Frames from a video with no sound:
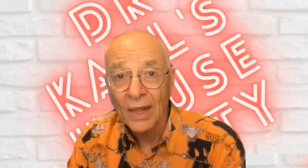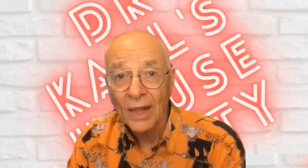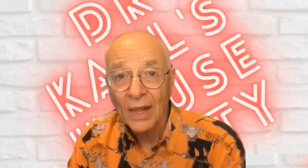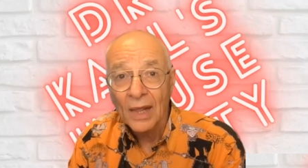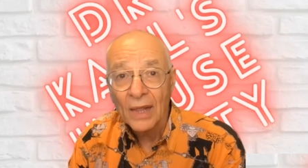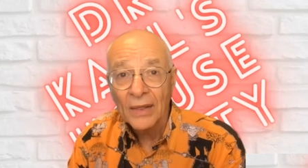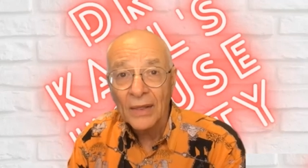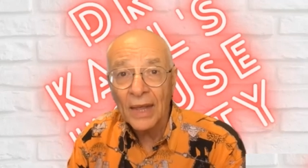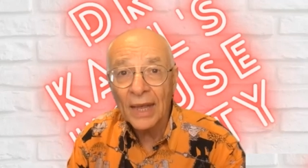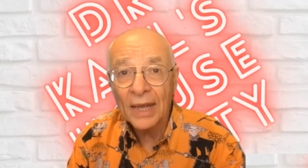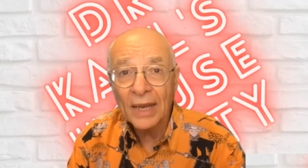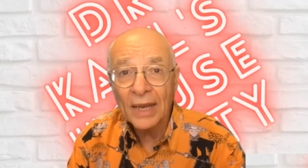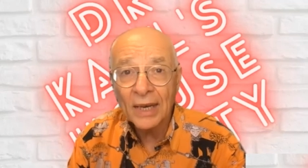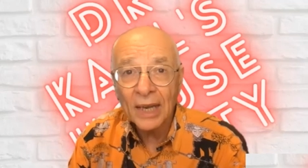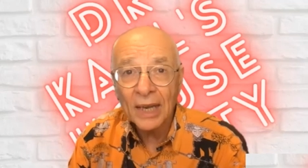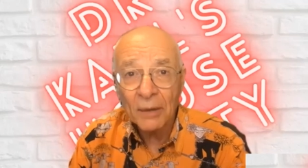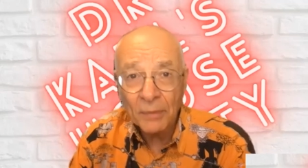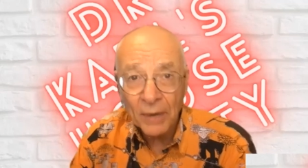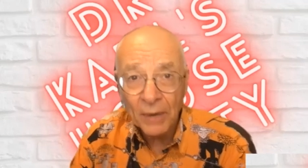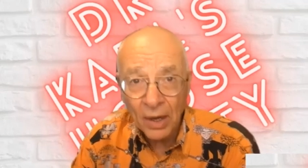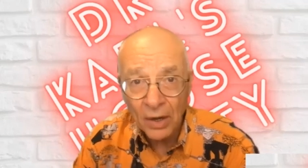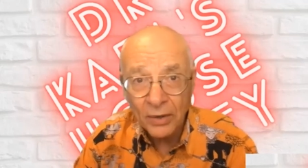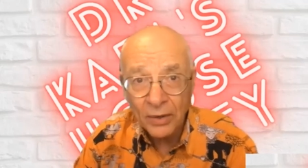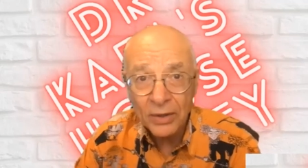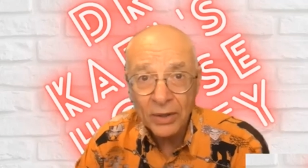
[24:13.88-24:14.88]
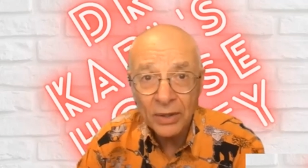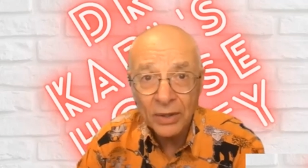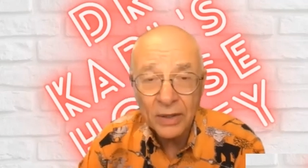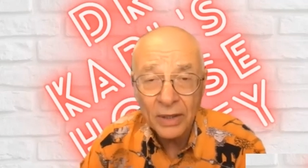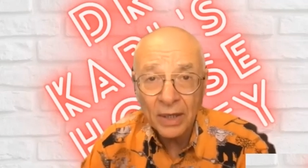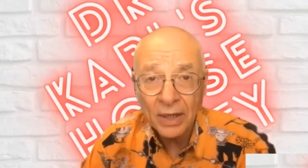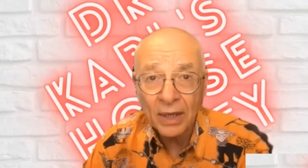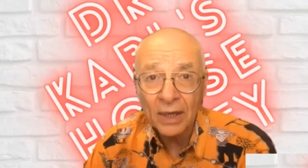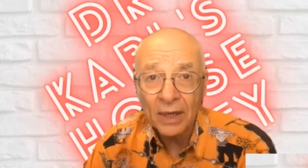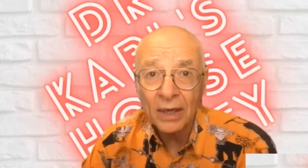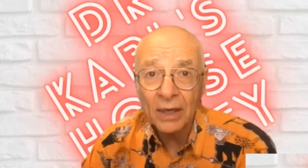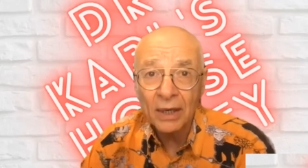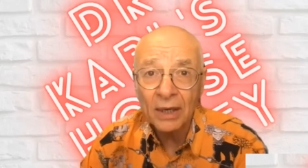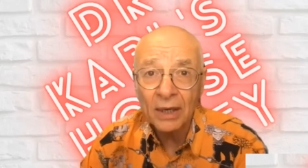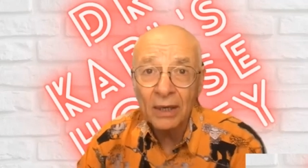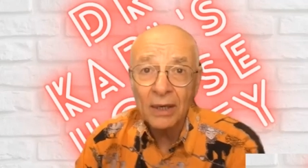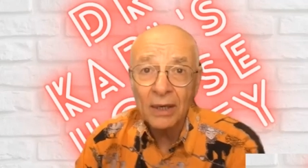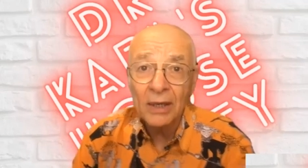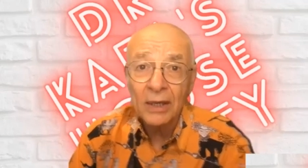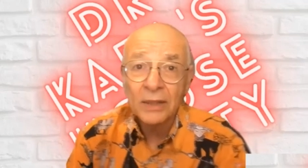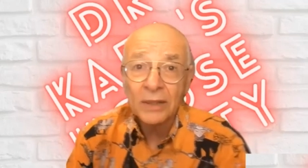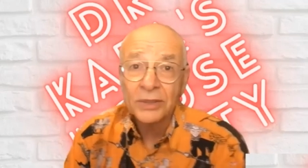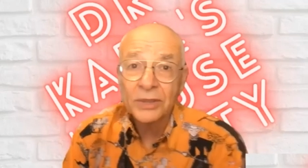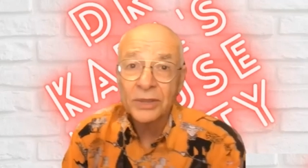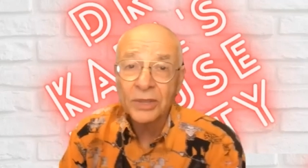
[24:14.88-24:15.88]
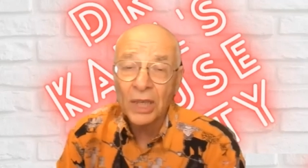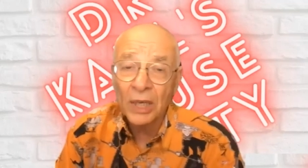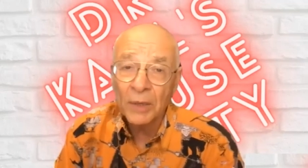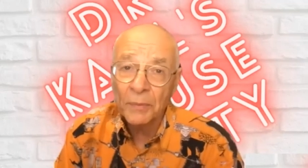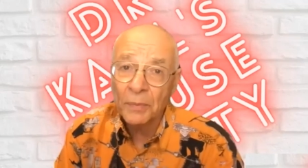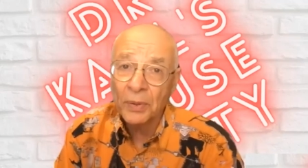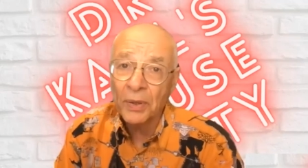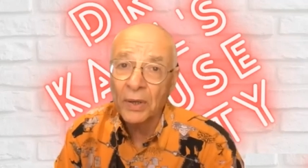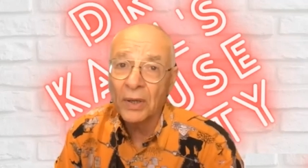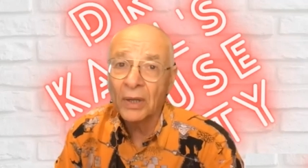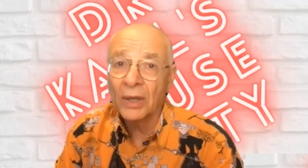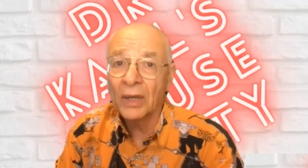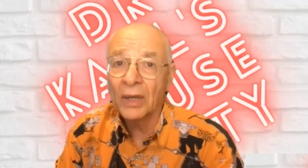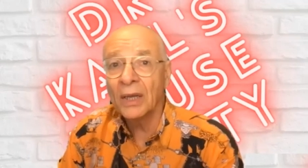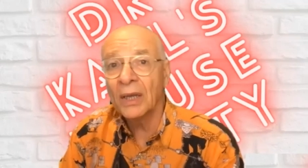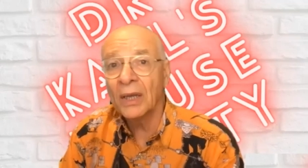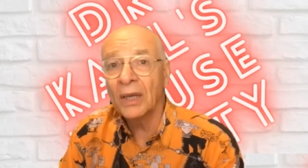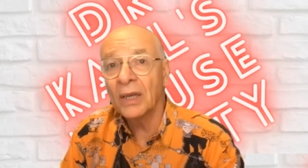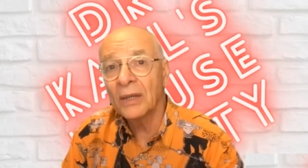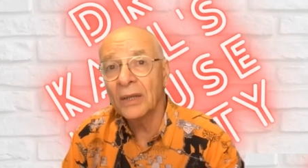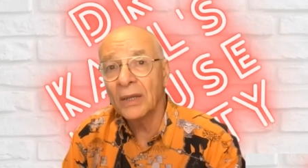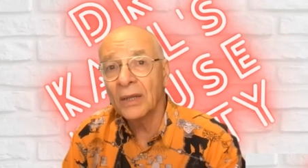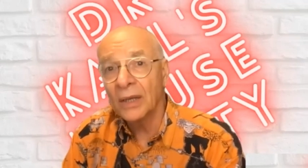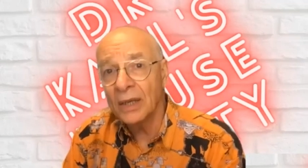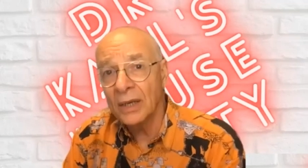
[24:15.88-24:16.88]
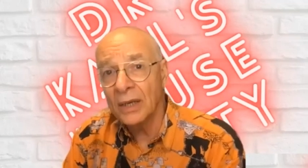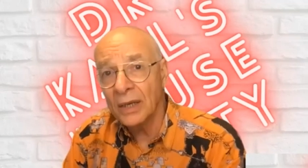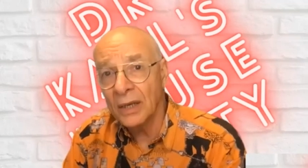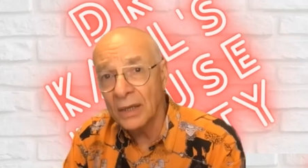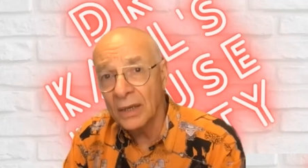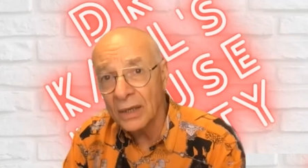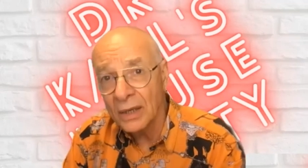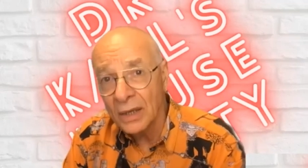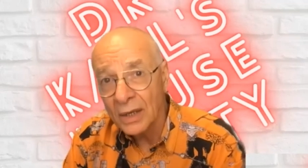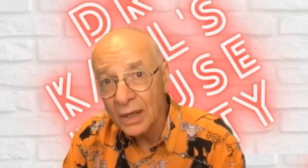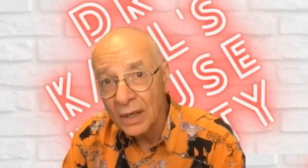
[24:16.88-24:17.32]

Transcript: They ended up going to the GP, the